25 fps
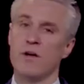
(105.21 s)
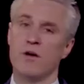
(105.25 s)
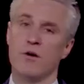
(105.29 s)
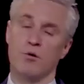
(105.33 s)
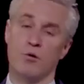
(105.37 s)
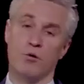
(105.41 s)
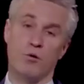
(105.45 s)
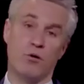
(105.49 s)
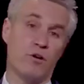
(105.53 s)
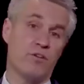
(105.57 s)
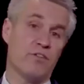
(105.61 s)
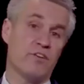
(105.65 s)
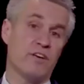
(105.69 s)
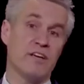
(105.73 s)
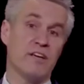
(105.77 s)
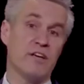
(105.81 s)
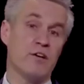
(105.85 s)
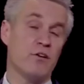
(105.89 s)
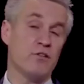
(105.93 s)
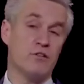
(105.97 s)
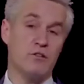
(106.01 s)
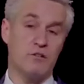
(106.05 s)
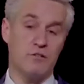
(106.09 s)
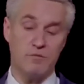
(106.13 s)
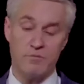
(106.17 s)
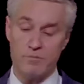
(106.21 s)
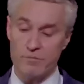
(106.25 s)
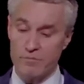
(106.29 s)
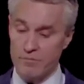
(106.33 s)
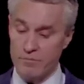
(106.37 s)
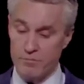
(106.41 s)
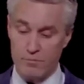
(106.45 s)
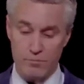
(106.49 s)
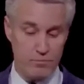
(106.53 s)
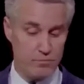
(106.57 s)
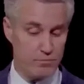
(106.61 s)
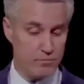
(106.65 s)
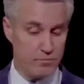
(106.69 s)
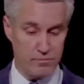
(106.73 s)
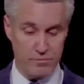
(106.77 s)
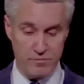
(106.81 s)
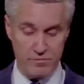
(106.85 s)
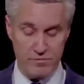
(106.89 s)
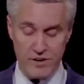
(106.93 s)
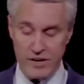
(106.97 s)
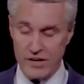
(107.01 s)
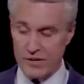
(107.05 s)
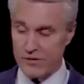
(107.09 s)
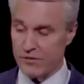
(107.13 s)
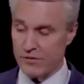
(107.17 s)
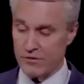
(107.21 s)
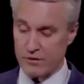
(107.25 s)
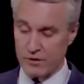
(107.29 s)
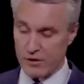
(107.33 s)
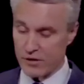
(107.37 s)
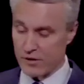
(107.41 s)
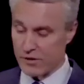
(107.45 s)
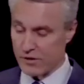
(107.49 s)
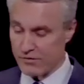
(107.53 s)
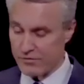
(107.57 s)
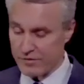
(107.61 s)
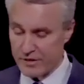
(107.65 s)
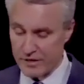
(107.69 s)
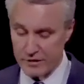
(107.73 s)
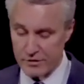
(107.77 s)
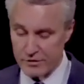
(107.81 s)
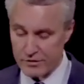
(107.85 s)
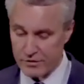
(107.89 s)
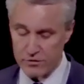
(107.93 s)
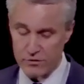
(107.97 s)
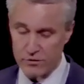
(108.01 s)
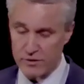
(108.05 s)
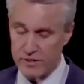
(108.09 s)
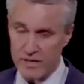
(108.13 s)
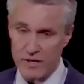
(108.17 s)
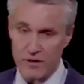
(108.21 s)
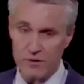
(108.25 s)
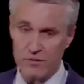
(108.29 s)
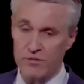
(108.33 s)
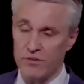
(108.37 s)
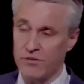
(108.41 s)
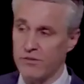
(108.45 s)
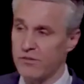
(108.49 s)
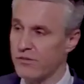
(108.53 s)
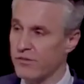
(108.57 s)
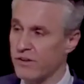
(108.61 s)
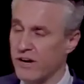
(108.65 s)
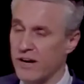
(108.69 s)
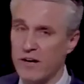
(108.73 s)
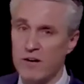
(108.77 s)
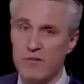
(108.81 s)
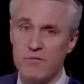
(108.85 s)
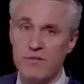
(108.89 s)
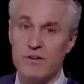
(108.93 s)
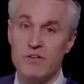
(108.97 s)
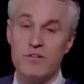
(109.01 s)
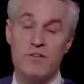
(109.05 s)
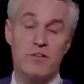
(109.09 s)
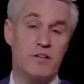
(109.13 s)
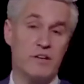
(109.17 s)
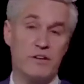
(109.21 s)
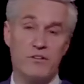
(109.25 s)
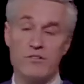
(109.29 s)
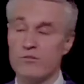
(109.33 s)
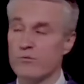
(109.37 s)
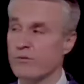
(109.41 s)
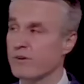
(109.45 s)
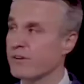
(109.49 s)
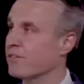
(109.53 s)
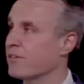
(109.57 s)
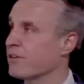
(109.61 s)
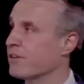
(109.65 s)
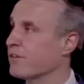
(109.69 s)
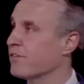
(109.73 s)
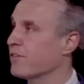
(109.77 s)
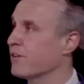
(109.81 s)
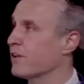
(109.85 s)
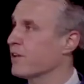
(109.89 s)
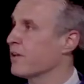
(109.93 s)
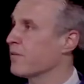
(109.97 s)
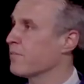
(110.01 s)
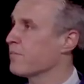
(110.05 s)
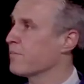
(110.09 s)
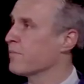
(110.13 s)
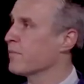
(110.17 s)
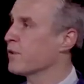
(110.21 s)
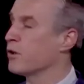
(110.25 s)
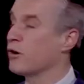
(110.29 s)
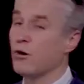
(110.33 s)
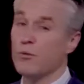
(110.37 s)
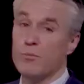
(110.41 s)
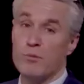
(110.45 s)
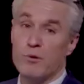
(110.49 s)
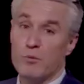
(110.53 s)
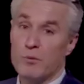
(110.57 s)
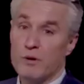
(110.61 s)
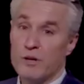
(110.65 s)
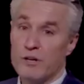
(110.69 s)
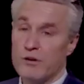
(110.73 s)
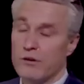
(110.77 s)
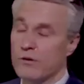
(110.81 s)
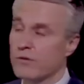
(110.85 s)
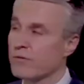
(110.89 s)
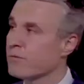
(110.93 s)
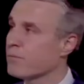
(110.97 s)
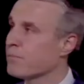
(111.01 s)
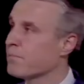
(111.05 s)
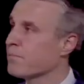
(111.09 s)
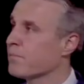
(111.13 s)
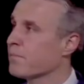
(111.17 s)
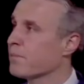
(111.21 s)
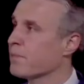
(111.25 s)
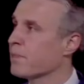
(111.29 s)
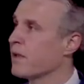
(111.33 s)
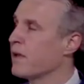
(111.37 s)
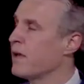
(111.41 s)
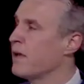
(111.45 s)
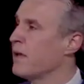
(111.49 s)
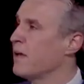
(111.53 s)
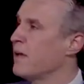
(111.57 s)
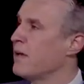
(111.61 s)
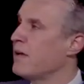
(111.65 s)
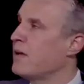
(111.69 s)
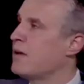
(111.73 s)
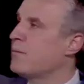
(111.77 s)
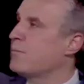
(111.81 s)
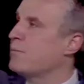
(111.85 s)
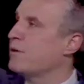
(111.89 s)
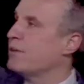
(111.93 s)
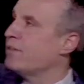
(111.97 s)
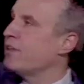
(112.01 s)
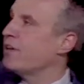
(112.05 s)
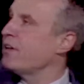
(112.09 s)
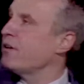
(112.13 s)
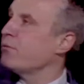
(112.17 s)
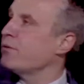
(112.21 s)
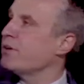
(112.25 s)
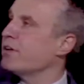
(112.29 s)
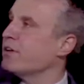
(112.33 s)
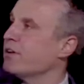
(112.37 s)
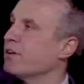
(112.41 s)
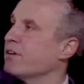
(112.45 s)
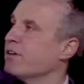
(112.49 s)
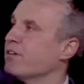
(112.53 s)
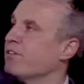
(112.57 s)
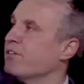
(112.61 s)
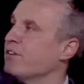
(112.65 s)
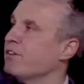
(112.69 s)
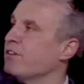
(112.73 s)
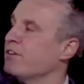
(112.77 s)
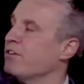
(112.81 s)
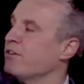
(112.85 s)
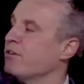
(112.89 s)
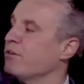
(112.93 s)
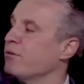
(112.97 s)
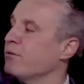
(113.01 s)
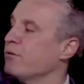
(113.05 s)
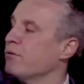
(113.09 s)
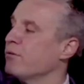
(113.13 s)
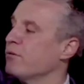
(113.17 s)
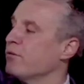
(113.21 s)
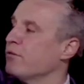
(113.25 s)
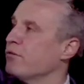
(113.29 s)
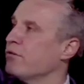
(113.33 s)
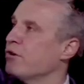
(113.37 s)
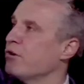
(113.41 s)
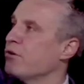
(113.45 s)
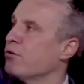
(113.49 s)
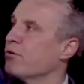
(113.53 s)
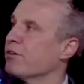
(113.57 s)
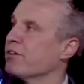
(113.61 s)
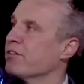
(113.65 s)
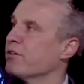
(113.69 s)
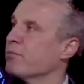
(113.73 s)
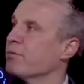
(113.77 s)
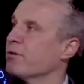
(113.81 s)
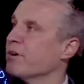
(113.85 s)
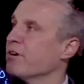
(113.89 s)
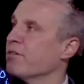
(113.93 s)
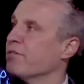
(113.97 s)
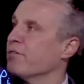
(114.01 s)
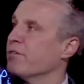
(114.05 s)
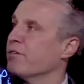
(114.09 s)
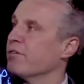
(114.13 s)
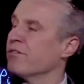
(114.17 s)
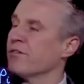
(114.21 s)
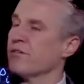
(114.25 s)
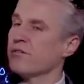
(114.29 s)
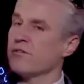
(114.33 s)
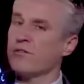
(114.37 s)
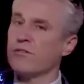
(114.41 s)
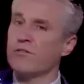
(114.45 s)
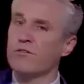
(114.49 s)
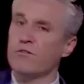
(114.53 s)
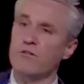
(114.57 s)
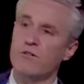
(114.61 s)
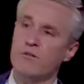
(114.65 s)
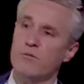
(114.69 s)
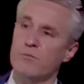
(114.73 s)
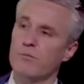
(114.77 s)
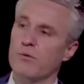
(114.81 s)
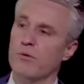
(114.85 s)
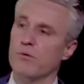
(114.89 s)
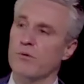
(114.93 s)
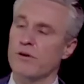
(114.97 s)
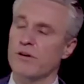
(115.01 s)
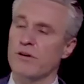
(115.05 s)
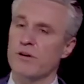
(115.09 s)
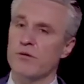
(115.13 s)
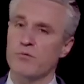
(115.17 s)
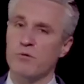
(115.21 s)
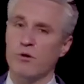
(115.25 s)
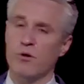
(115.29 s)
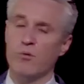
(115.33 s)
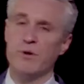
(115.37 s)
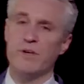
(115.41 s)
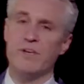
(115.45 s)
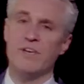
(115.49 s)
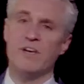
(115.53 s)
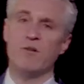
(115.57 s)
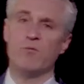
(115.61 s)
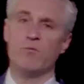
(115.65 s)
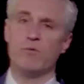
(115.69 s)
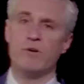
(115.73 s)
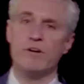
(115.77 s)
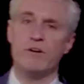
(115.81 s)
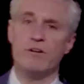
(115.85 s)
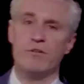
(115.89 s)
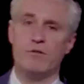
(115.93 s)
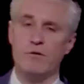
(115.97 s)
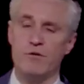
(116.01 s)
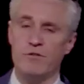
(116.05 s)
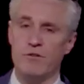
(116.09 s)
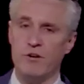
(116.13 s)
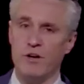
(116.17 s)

or taking other factor, uh, factors into account, such as higher ventilation rates, let's say, open windows. But then we continue lowering the prevalence. There's a certain point where we get rid of those